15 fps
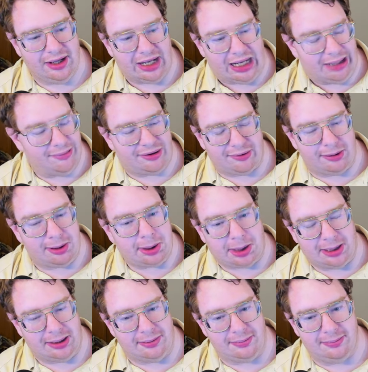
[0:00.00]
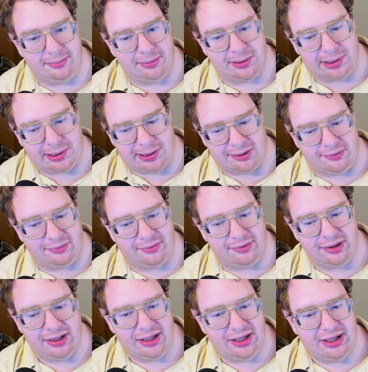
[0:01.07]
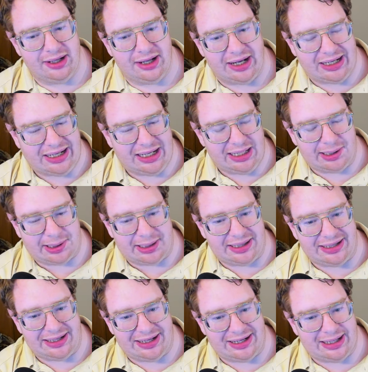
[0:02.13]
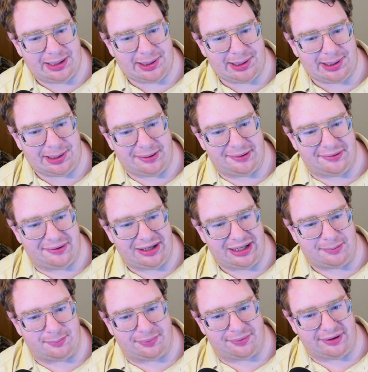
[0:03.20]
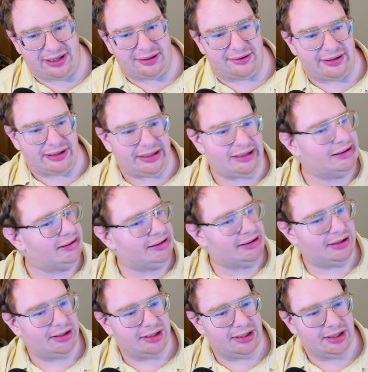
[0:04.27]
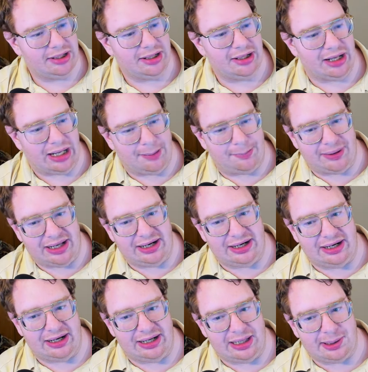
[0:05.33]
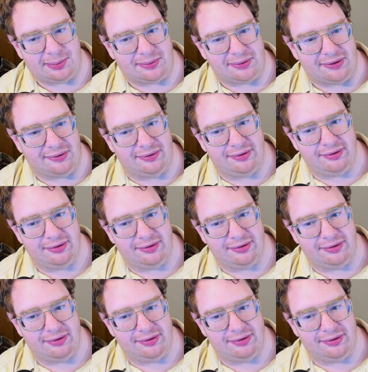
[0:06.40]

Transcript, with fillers: I'm a Christian, so I can't say that I necessarily completely abandon Israel.